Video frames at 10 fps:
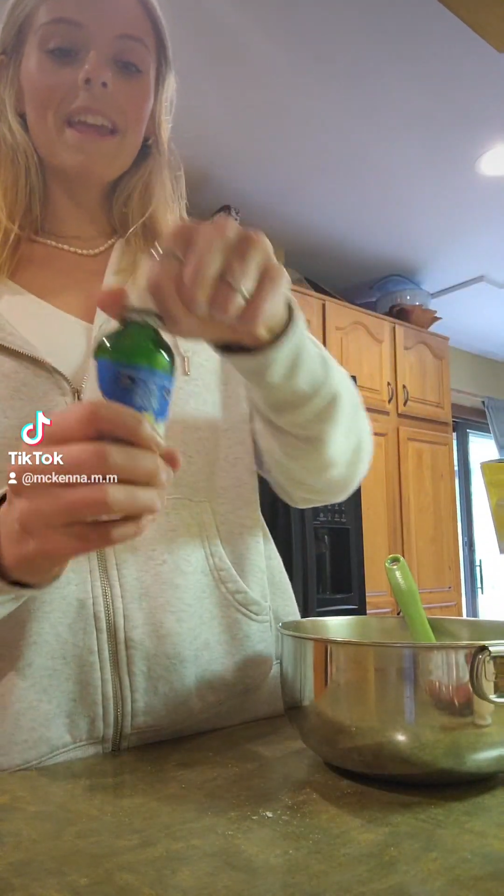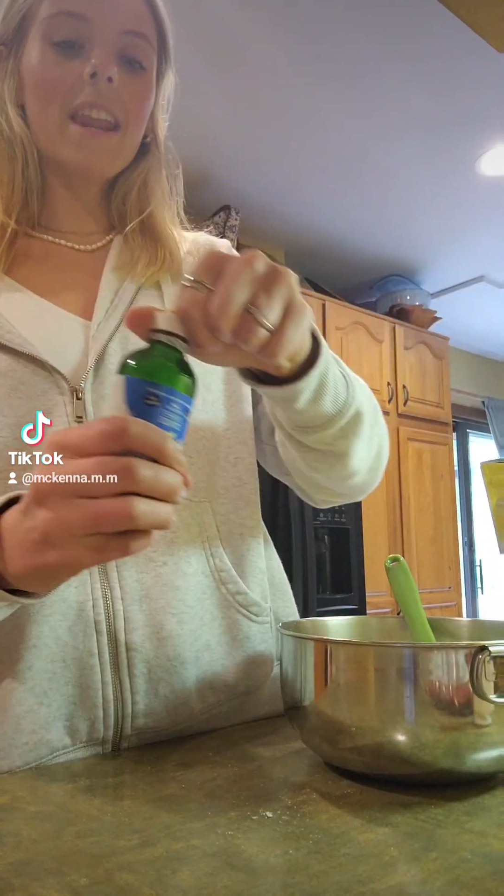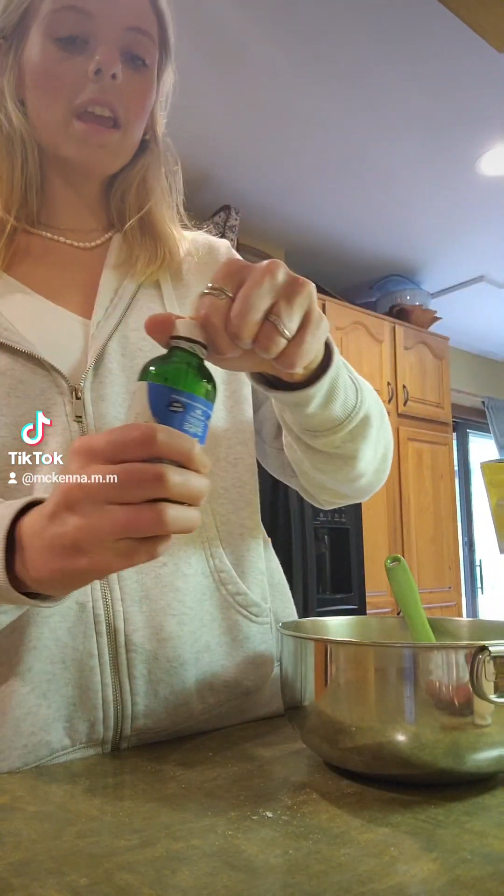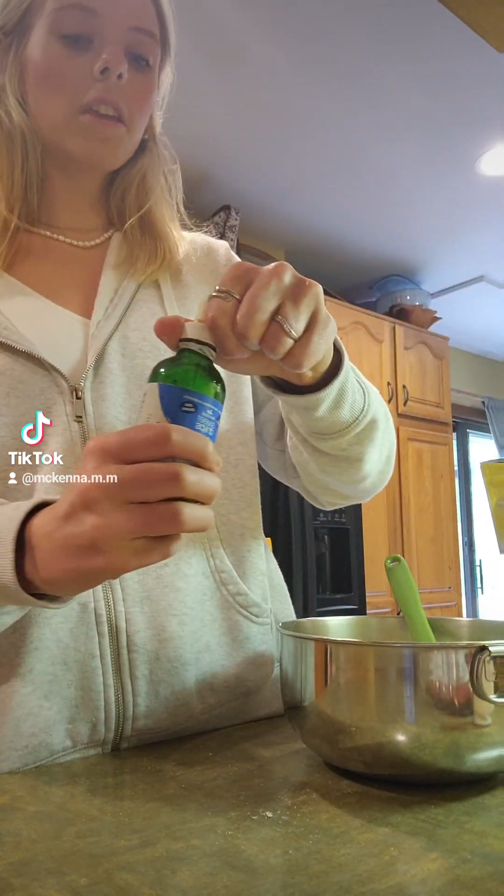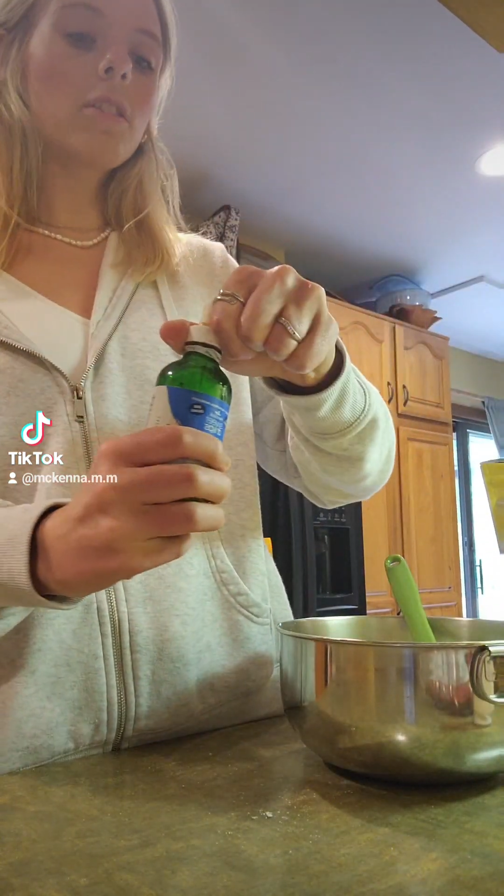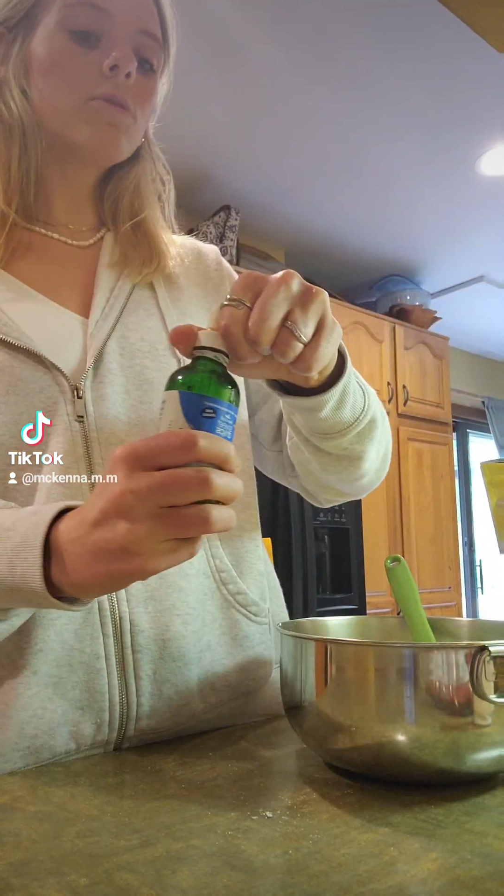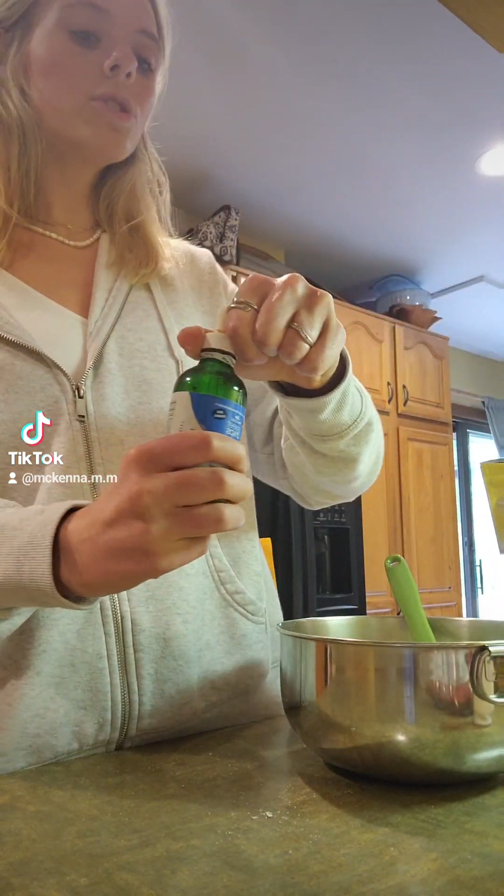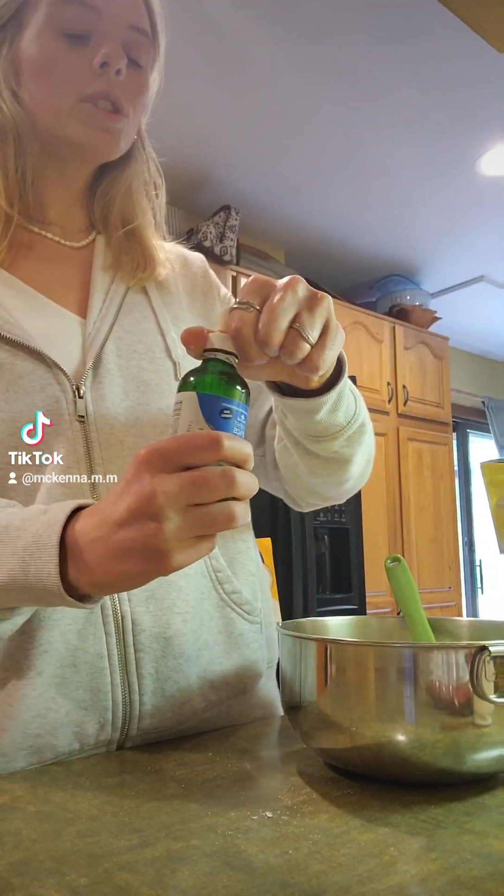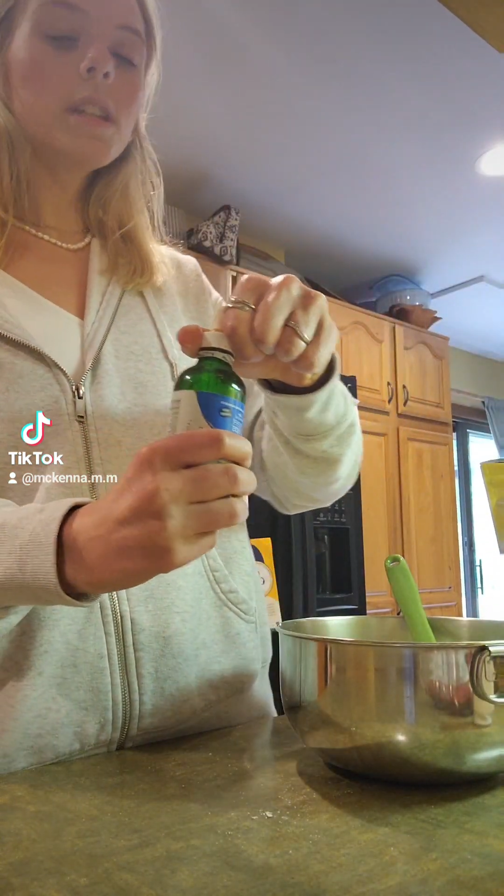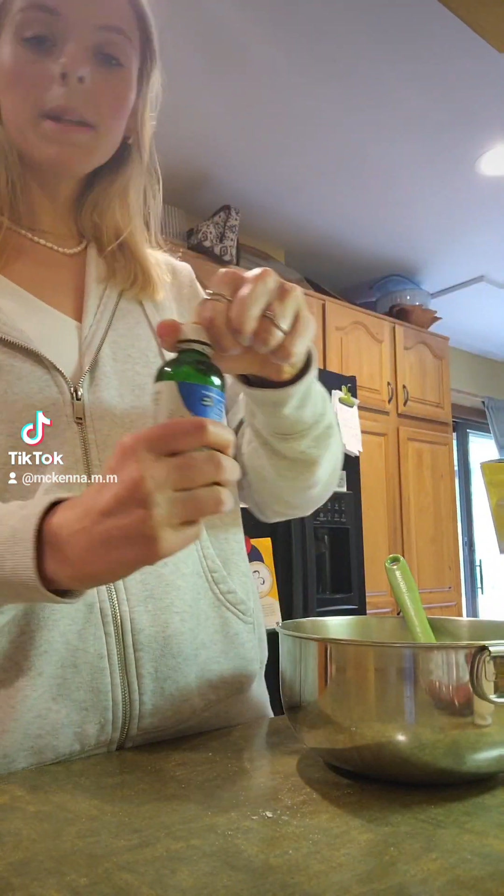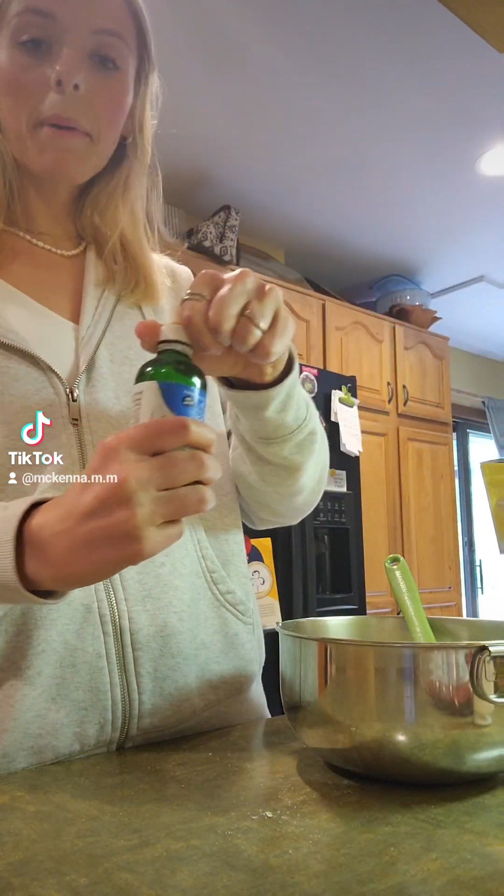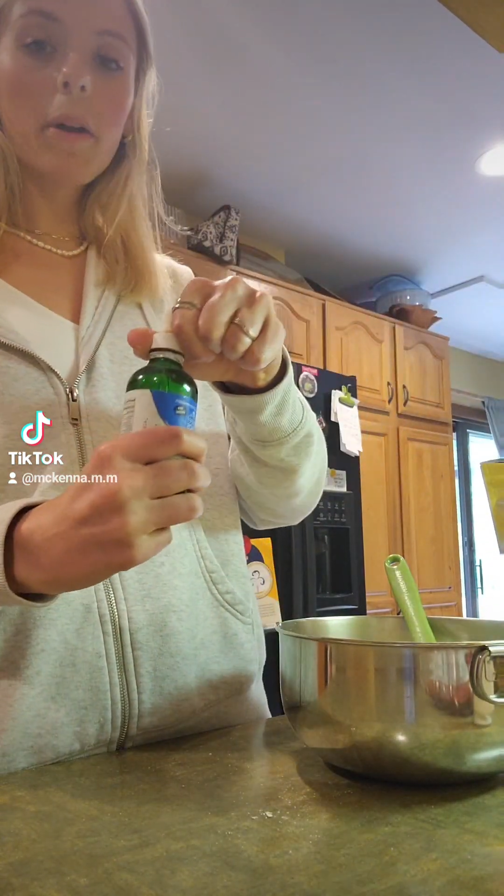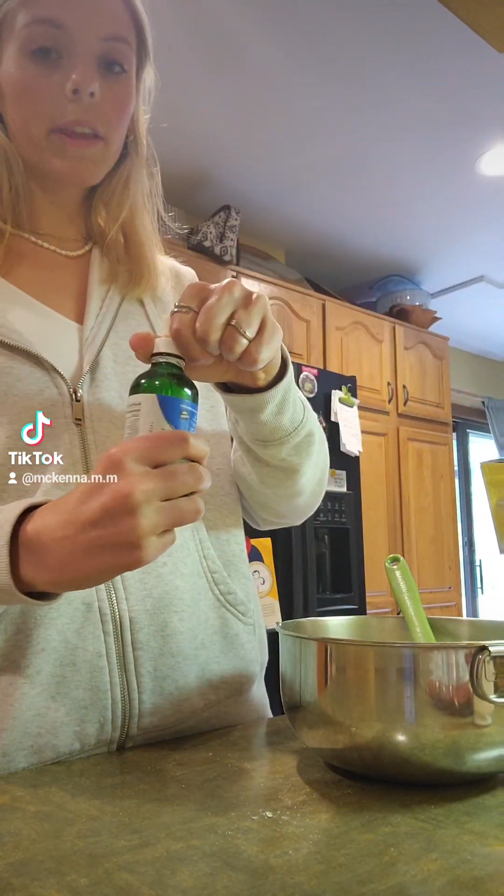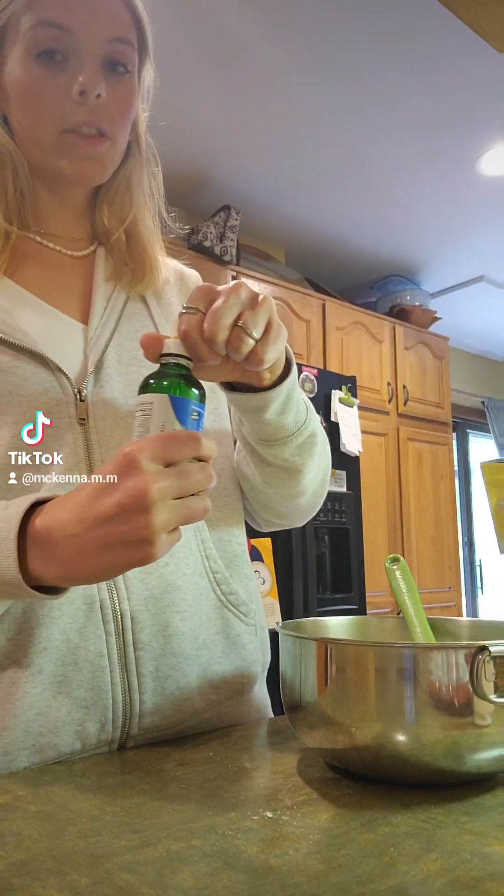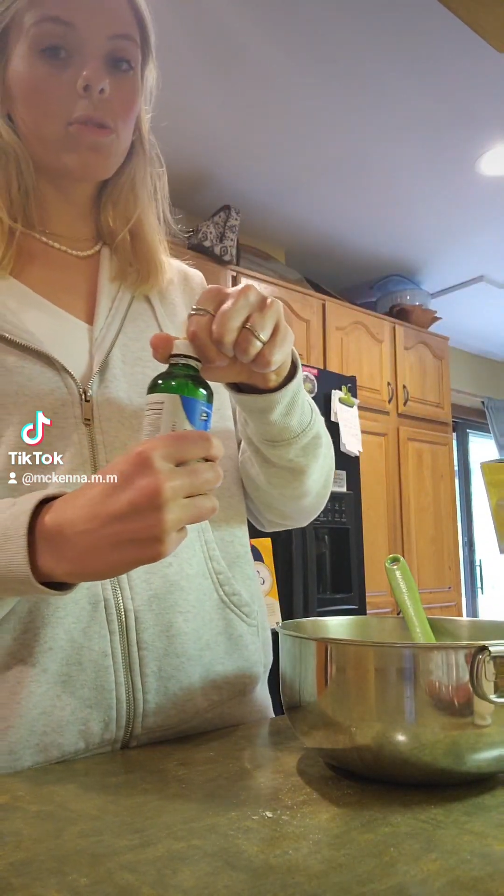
and you just need about